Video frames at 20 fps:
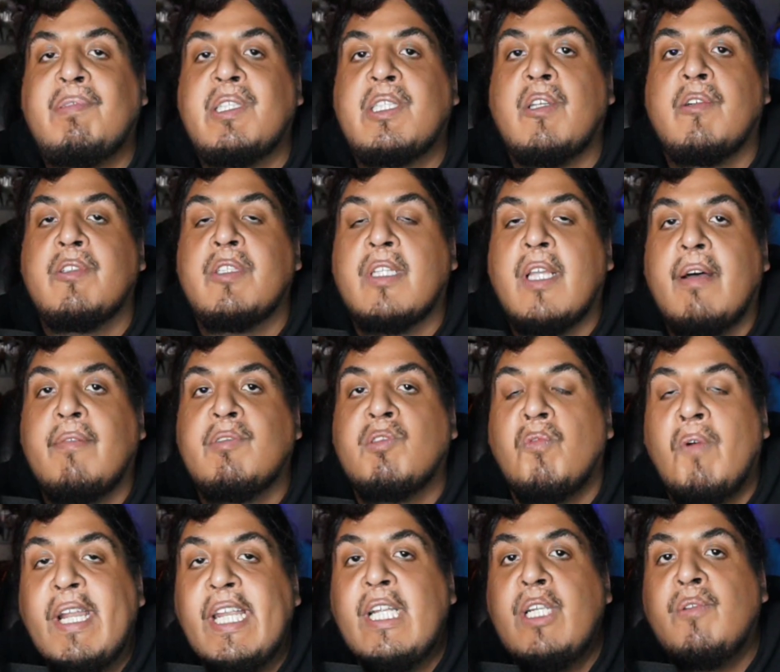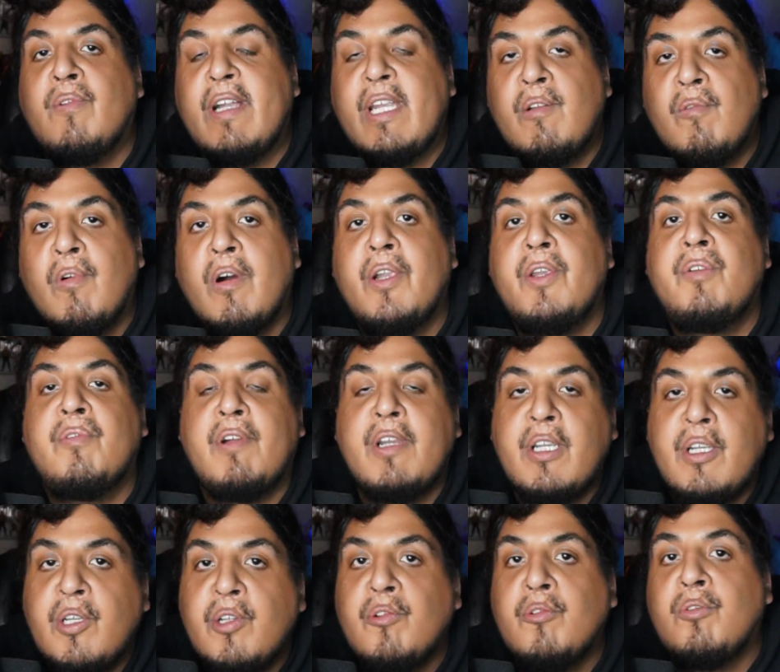episodes left. 20, 21,
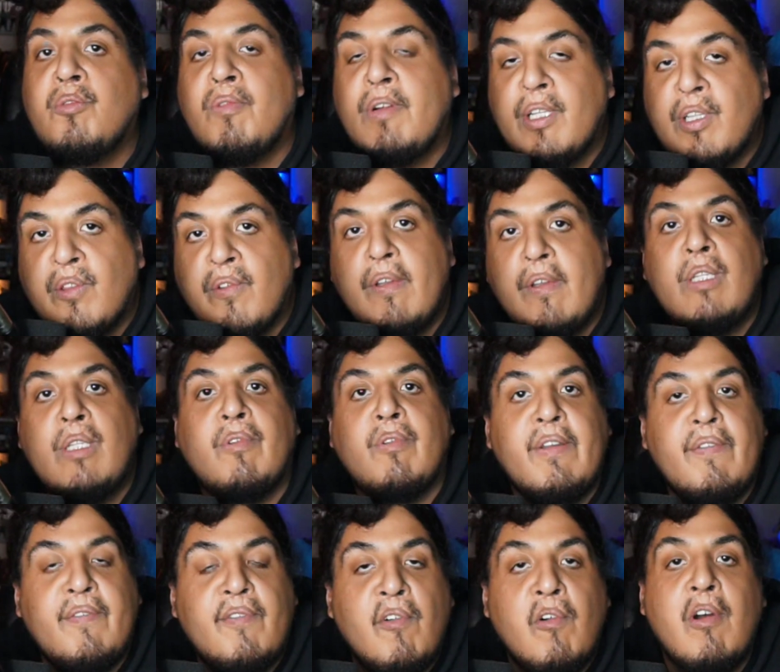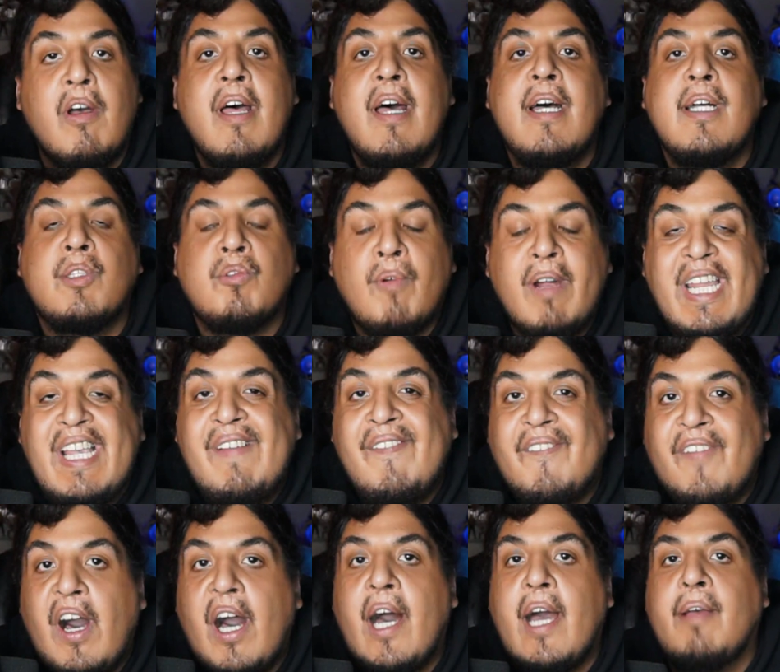22, 23, 24,
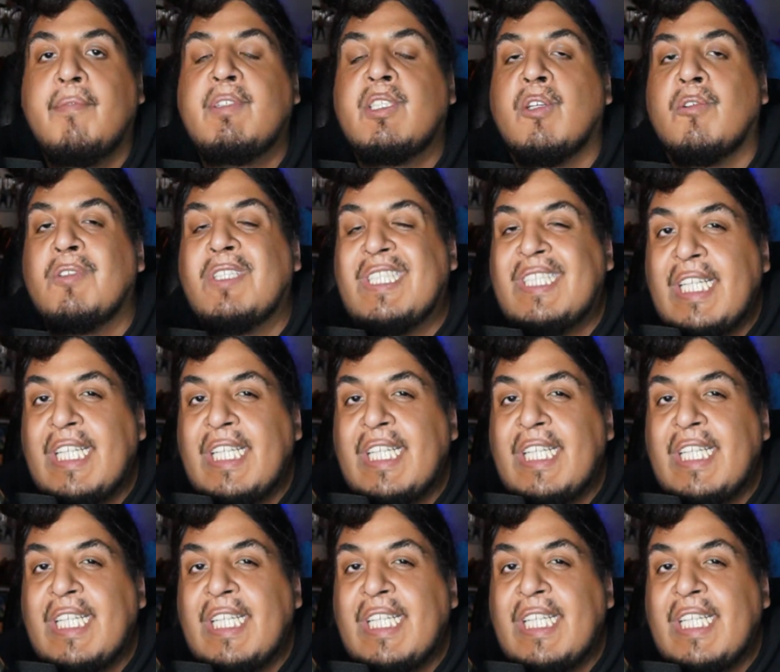25. So